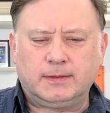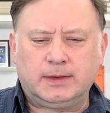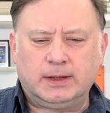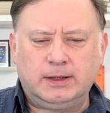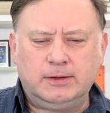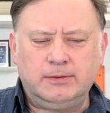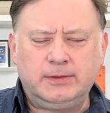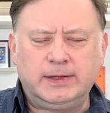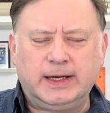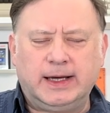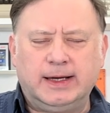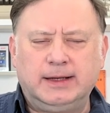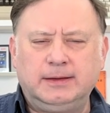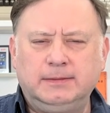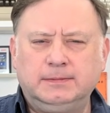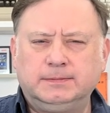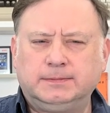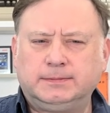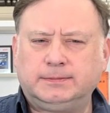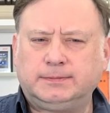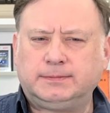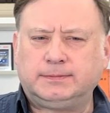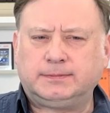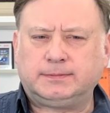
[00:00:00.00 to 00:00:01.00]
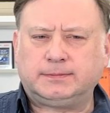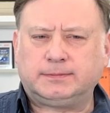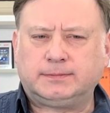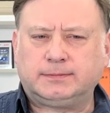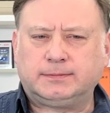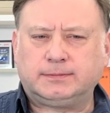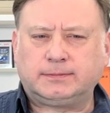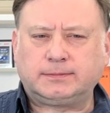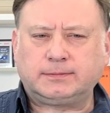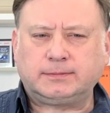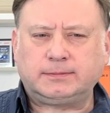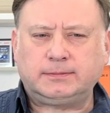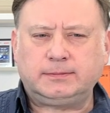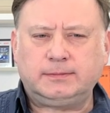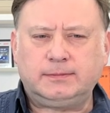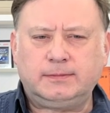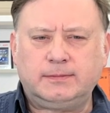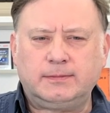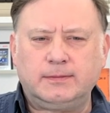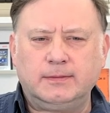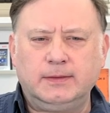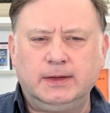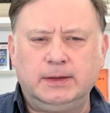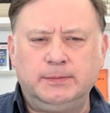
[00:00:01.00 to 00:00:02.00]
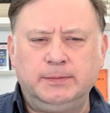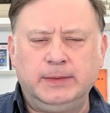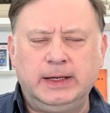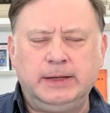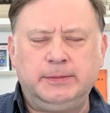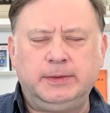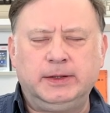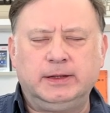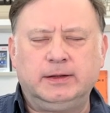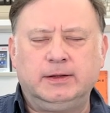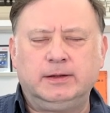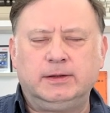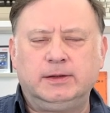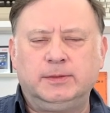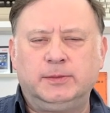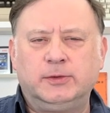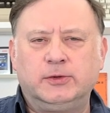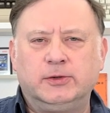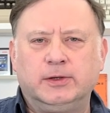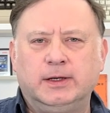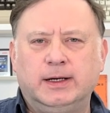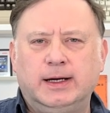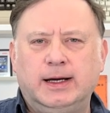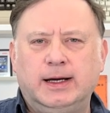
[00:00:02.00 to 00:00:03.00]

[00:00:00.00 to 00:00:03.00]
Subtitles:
Okay. Maybe a little more